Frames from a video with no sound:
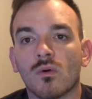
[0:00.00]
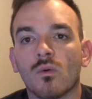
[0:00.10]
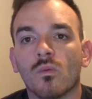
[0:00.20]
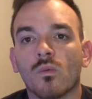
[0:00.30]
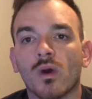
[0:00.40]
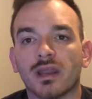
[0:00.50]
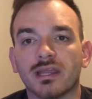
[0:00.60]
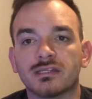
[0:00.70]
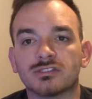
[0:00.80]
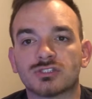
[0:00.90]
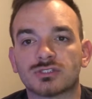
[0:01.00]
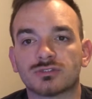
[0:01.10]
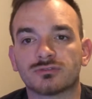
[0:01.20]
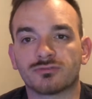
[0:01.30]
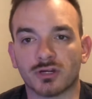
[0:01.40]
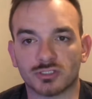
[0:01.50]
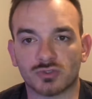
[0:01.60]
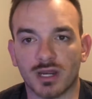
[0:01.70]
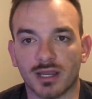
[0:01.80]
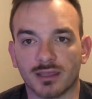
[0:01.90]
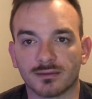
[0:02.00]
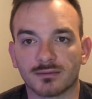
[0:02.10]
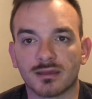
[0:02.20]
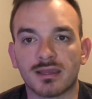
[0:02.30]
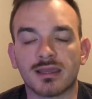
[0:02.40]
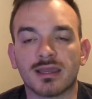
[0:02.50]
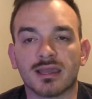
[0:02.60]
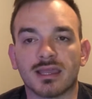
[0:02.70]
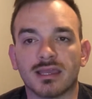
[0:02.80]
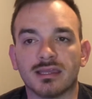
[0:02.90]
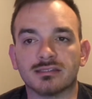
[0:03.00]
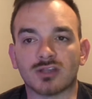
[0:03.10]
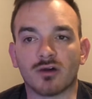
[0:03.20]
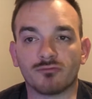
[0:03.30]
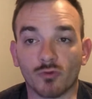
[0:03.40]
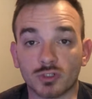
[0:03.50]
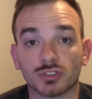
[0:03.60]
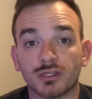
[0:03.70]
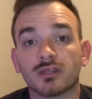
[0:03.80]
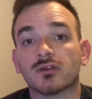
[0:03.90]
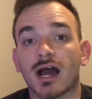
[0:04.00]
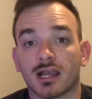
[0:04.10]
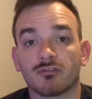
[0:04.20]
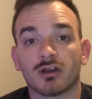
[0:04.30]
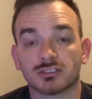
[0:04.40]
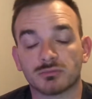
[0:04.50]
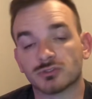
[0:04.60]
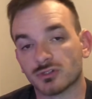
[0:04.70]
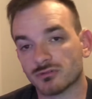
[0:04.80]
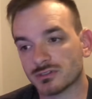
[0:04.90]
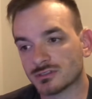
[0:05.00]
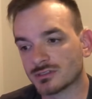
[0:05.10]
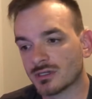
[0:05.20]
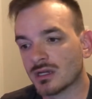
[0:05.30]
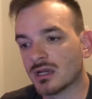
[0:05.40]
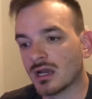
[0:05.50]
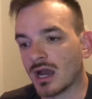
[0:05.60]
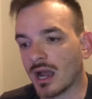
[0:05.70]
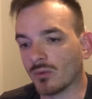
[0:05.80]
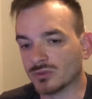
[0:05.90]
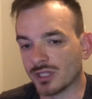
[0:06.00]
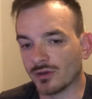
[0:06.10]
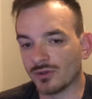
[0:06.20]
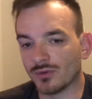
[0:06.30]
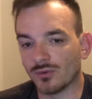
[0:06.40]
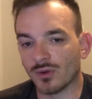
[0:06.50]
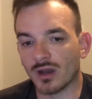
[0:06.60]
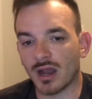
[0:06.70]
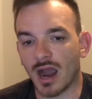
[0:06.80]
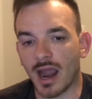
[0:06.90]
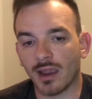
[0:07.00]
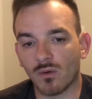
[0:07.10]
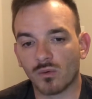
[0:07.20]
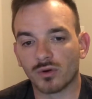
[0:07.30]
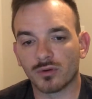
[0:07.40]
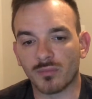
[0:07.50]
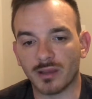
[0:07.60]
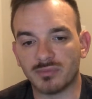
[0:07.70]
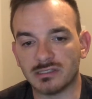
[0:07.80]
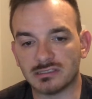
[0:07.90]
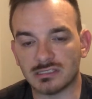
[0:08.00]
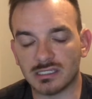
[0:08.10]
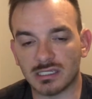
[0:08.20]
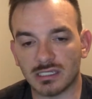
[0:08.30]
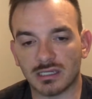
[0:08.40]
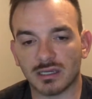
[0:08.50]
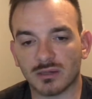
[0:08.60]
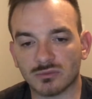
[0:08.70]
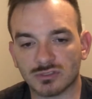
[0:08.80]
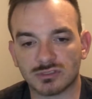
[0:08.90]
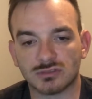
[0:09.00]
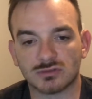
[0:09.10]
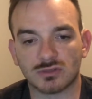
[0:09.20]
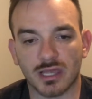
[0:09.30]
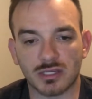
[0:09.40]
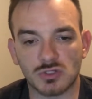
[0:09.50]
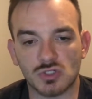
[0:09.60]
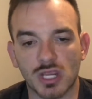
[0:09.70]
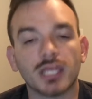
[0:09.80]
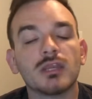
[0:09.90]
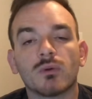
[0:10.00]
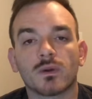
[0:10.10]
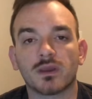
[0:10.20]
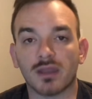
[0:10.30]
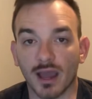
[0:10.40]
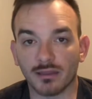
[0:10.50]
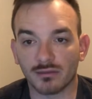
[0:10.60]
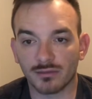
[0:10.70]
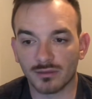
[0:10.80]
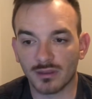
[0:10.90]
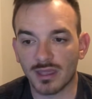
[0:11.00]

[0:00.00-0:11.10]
What is frustrating is unfortunately the lack of customer service. I will tell you, I ordered my PC, it was like January 9th.